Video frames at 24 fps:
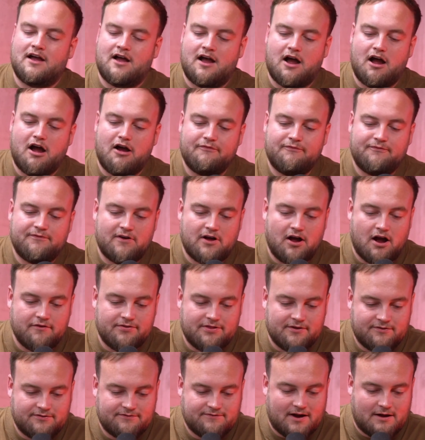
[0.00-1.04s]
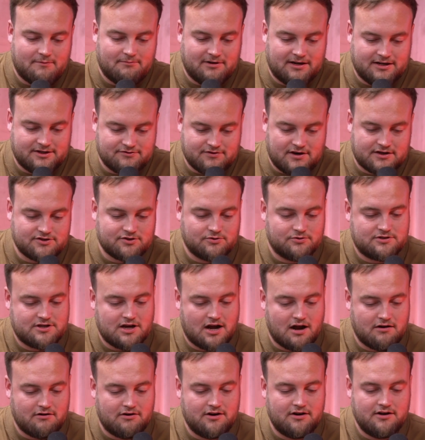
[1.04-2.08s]
half of the family is right. So
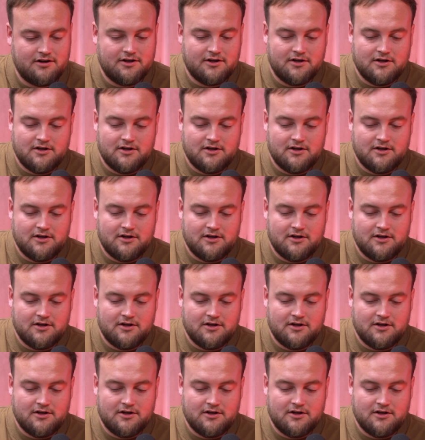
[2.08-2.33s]
Tara.